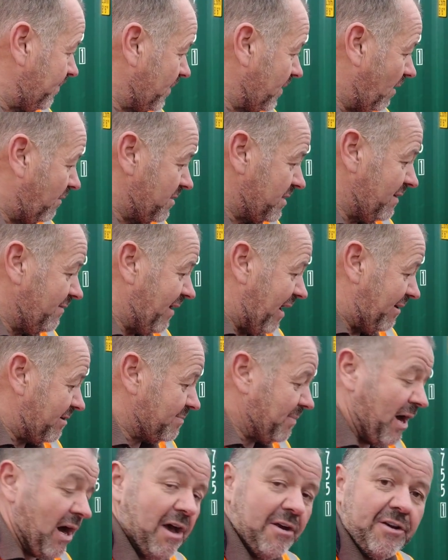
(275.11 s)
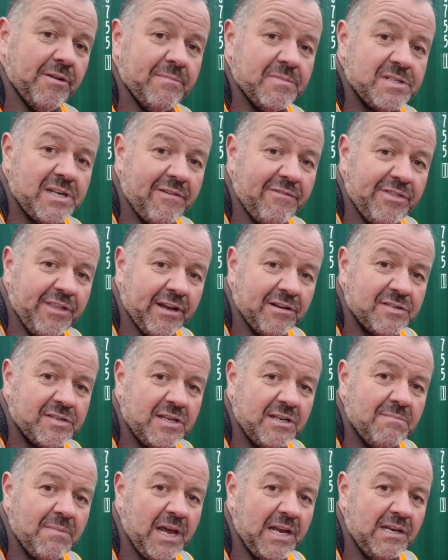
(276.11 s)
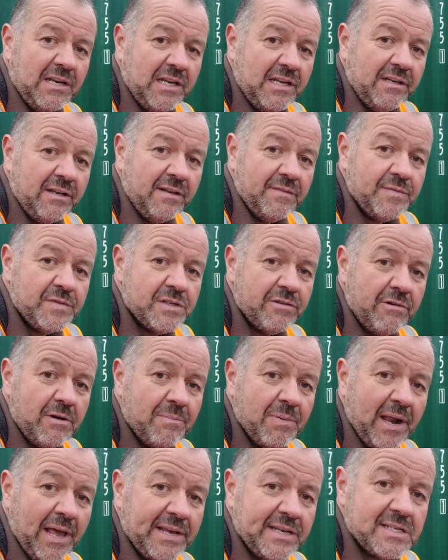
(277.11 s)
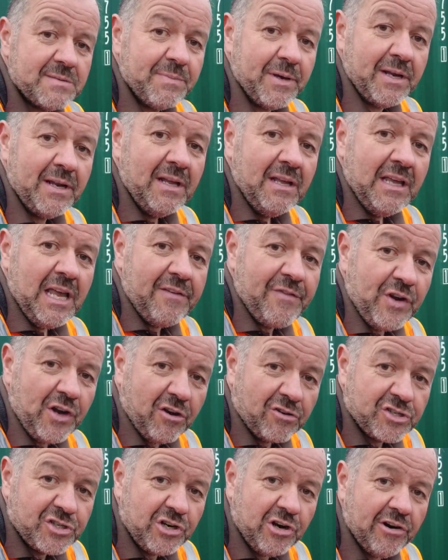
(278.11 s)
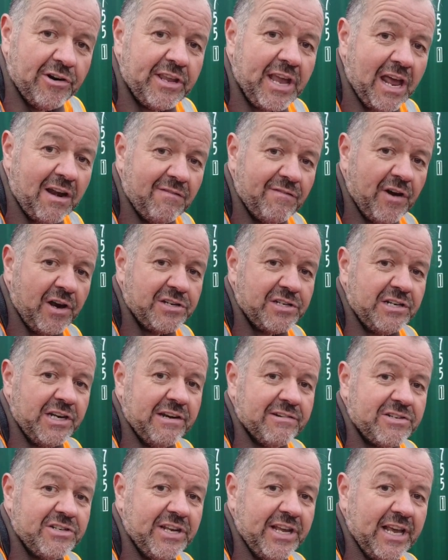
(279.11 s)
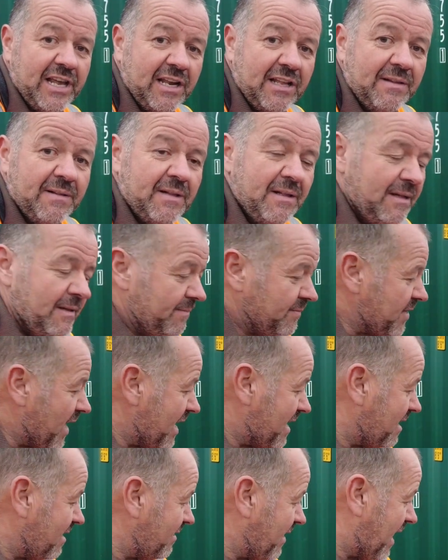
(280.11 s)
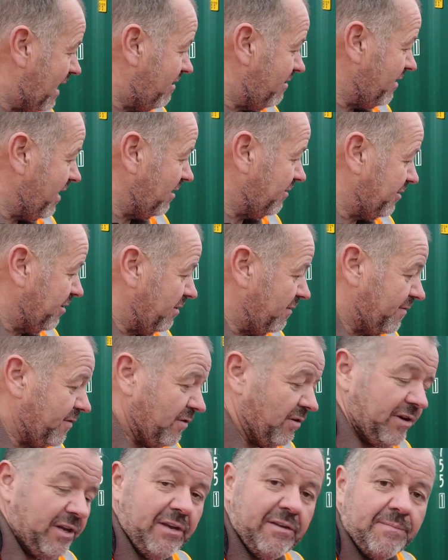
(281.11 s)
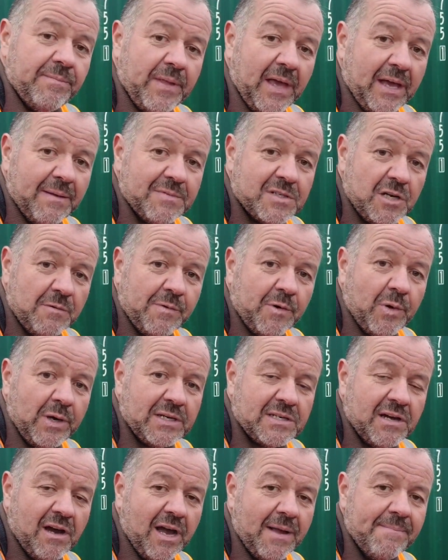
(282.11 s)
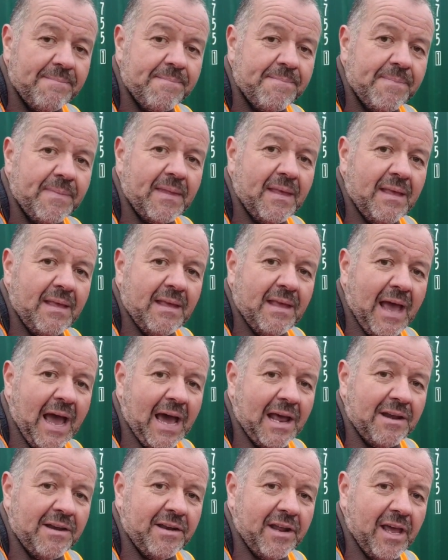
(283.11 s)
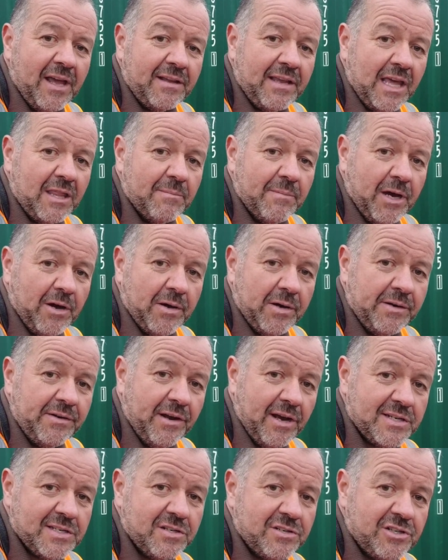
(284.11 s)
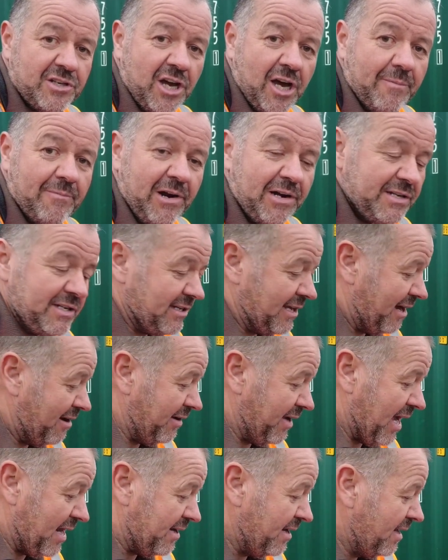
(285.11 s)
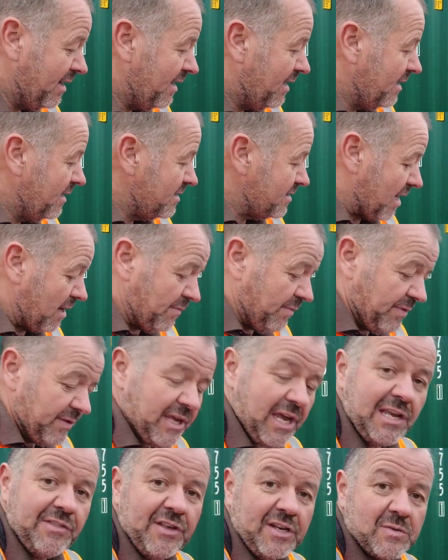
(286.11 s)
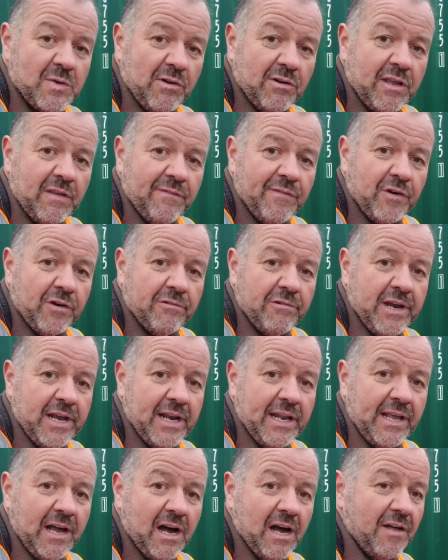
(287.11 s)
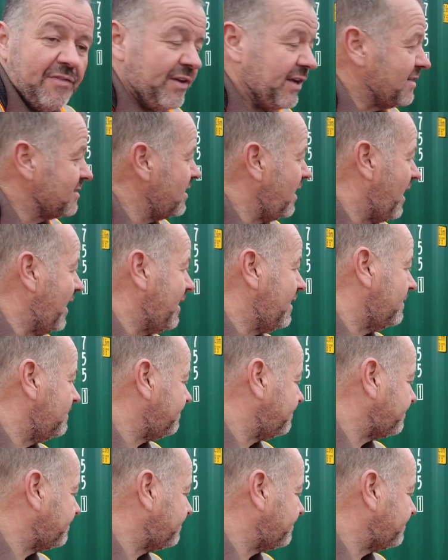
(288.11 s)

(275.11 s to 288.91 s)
obviously various part numbers and everything else that you may need to replace. But if you're not sure, again, find your nearest dealer, take it there and they'll do it for you, super quick time, and get the mower nice and sharp, ready to go again. So key things we're looking for really are things like